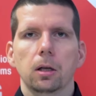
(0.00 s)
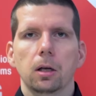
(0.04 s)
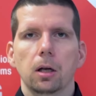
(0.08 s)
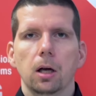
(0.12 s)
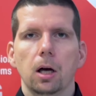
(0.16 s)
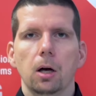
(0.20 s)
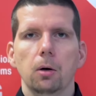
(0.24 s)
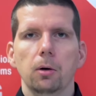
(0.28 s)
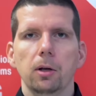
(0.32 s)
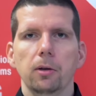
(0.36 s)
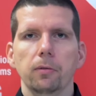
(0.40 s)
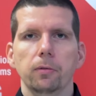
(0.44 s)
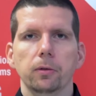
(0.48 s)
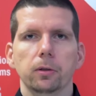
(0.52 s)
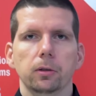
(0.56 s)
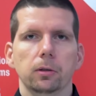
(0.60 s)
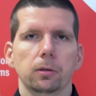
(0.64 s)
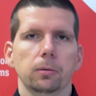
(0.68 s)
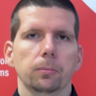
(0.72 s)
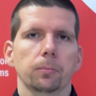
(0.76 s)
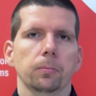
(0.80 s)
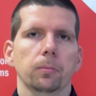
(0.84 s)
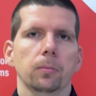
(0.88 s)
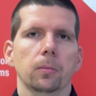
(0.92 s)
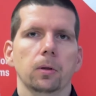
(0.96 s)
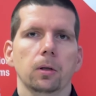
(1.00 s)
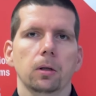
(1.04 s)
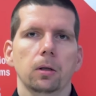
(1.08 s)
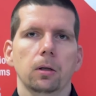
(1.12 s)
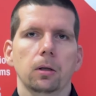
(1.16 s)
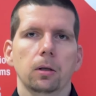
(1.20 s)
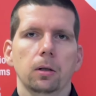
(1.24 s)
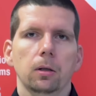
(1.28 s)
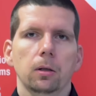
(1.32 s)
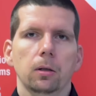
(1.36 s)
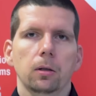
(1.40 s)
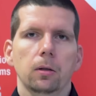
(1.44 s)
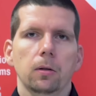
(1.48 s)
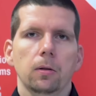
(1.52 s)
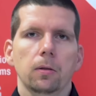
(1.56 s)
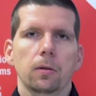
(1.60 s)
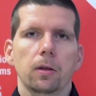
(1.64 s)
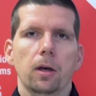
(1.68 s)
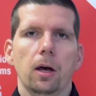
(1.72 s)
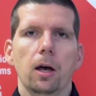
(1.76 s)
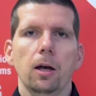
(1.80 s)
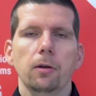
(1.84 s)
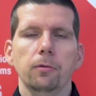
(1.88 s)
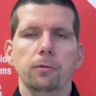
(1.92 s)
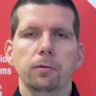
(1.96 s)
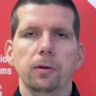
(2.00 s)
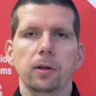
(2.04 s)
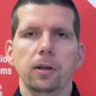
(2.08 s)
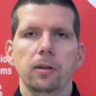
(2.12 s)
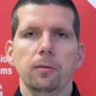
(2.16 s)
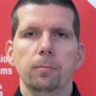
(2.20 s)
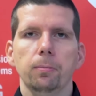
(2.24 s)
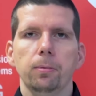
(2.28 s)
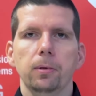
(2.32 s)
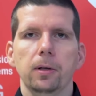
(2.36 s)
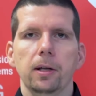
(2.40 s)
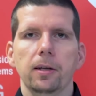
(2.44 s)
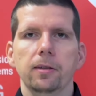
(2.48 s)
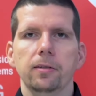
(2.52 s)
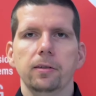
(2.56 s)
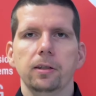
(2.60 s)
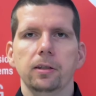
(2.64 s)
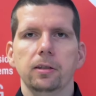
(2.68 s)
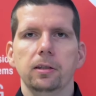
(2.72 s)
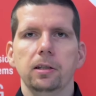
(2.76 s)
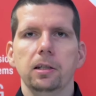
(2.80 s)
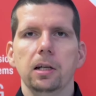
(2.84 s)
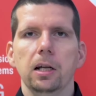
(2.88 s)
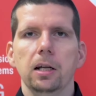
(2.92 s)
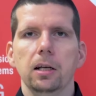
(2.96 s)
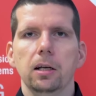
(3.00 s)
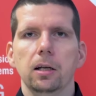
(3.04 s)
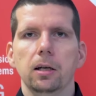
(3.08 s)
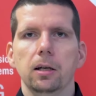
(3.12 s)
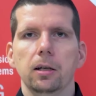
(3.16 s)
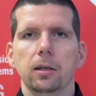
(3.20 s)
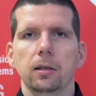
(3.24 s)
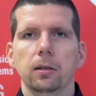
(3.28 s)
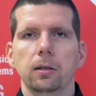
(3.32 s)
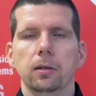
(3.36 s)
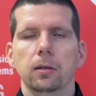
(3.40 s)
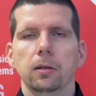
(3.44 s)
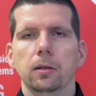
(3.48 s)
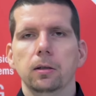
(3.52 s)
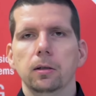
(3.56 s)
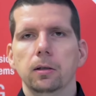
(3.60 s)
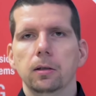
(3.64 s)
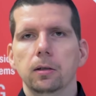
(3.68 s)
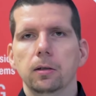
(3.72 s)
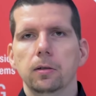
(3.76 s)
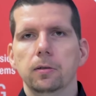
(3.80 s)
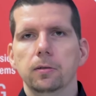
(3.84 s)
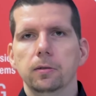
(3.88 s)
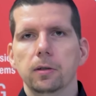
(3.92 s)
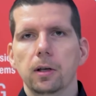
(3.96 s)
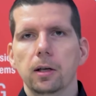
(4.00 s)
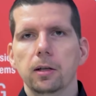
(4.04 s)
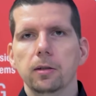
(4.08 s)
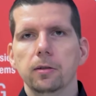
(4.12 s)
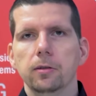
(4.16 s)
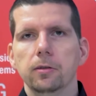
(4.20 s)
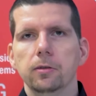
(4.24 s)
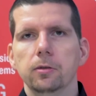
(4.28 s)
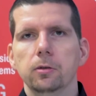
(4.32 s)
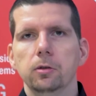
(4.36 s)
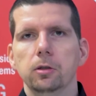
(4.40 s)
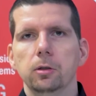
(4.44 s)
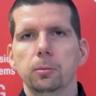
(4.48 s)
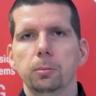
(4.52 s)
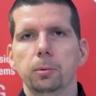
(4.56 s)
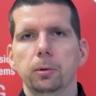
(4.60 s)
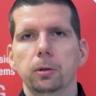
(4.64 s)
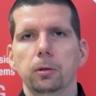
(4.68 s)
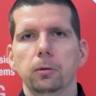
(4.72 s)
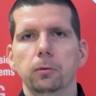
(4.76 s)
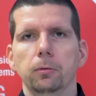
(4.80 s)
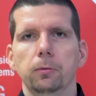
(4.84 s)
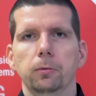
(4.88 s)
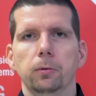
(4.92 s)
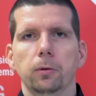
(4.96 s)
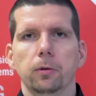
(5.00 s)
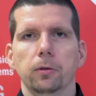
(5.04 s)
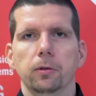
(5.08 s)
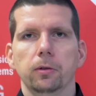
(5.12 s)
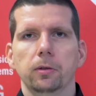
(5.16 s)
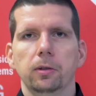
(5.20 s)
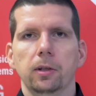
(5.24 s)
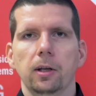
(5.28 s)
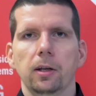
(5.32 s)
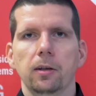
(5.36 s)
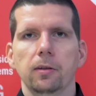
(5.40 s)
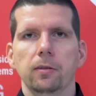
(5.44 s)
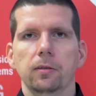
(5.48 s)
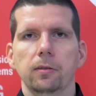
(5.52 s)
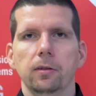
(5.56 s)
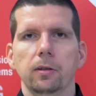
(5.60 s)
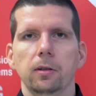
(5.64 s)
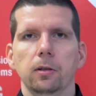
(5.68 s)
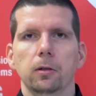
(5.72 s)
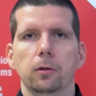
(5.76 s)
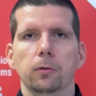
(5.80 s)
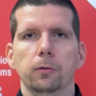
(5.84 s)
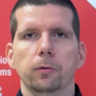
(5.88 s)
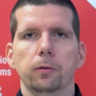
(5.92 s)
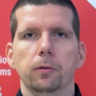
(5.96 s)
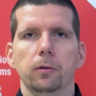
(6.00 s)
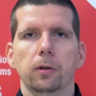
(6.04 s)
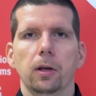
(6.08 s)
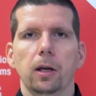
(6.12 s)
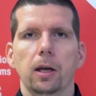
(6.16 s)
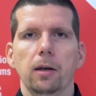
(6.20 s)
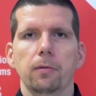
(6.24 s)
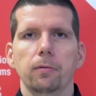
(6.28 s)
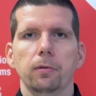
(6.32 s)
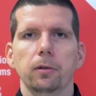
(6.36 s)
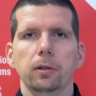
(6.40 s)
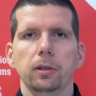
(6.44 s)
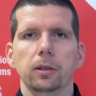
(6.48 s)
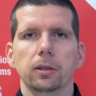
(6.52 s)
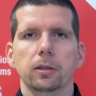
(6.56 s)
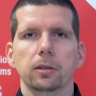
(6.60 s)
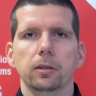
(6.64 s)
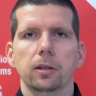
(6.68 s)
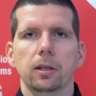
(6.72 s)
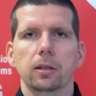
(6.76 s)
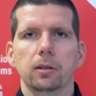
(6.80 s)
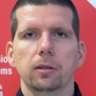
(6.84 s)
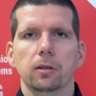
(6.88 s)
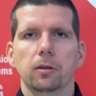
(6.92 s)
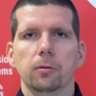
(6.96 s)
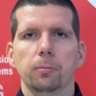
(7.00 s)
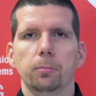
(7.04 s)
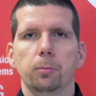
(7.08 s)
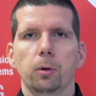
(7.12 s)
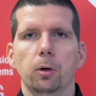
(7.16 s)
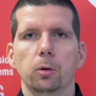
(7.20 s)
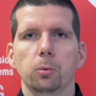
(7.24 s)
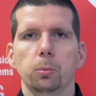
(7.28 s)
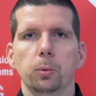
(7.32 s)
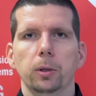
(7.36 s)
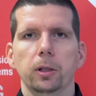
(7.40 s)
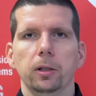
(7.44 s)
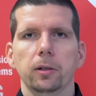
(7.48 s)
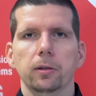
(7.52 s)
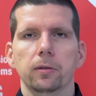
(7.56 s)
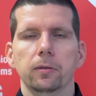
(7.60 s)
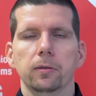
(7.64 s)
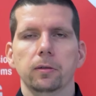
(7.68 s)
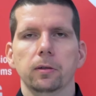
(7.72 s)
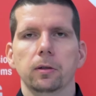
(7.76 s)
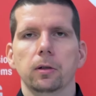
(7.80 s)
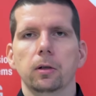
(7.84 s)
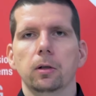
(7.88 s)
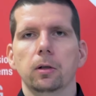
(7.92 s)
However, the hard-faced plastic delay line is unsuitable for the testing of heavily indented spot welds